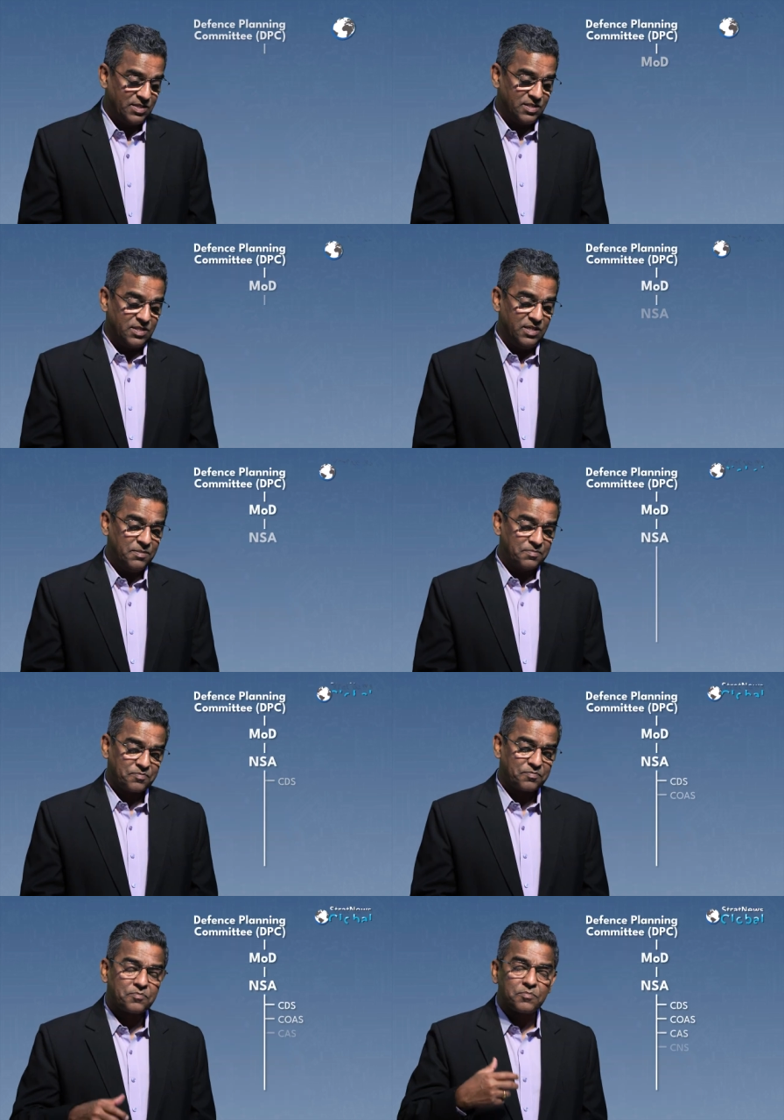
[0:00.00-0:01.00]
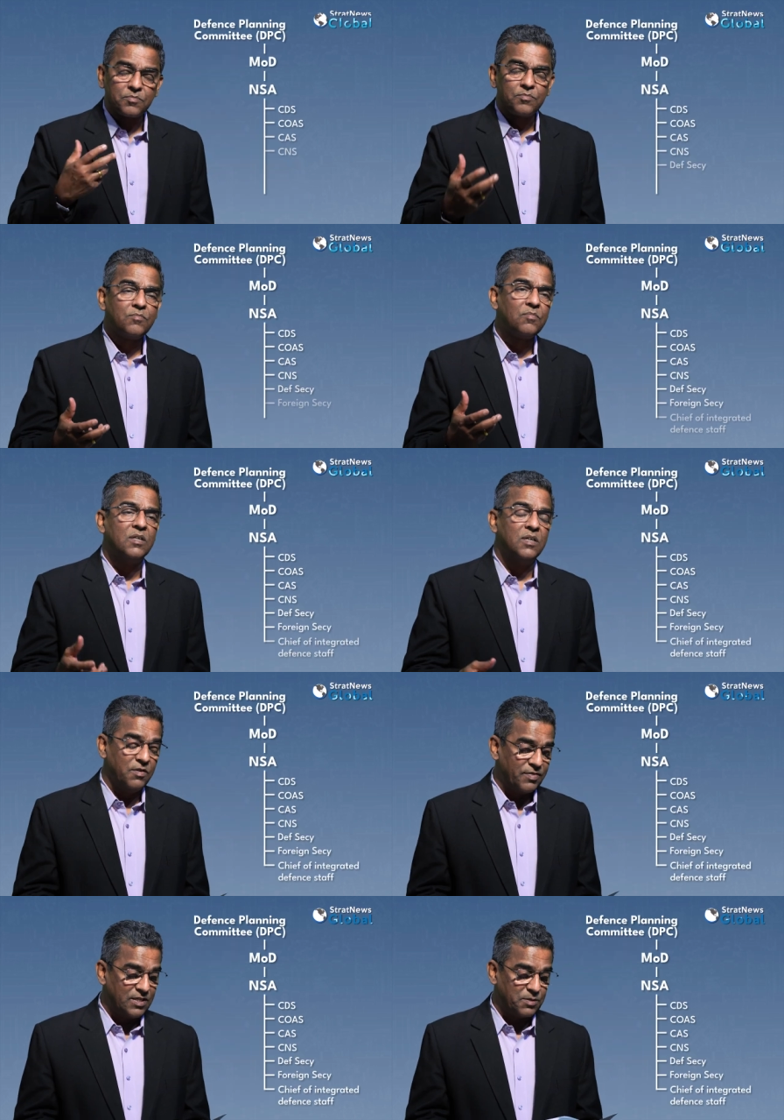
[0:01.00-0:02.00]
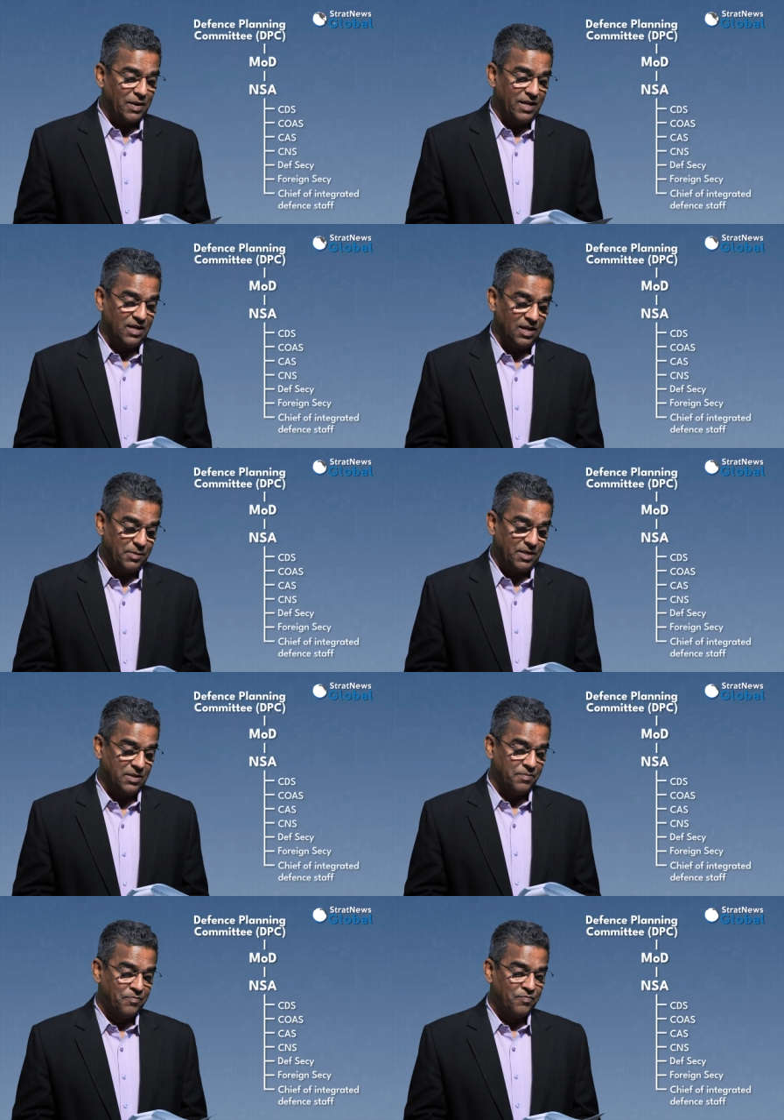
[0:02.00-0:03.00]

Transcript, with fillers: which is the Defense Planning Committee.